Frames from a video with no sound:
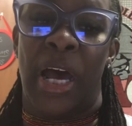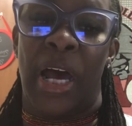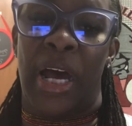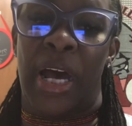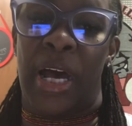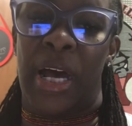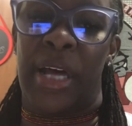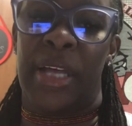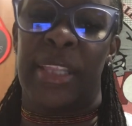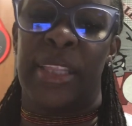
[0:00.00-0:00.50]

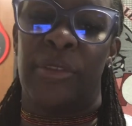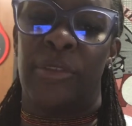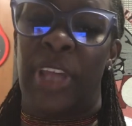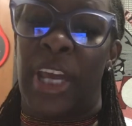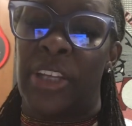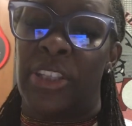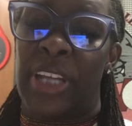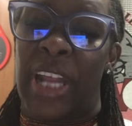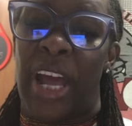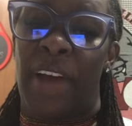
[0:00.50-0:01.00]
uh,
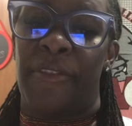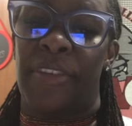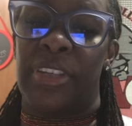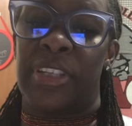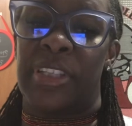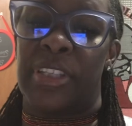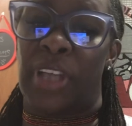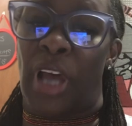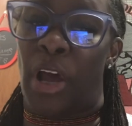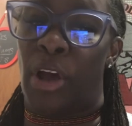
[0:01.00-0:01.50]
they should have a
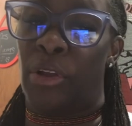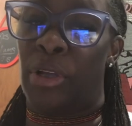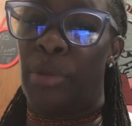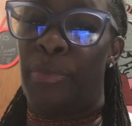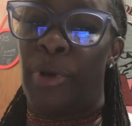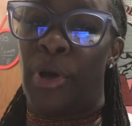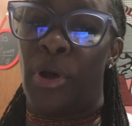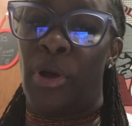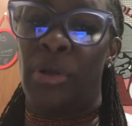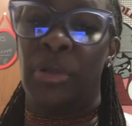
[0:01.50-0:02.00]

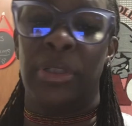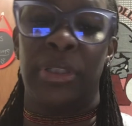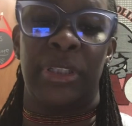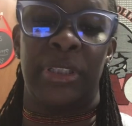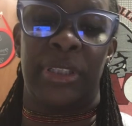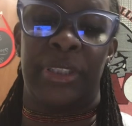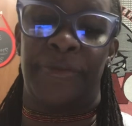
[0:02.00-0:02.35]
soluble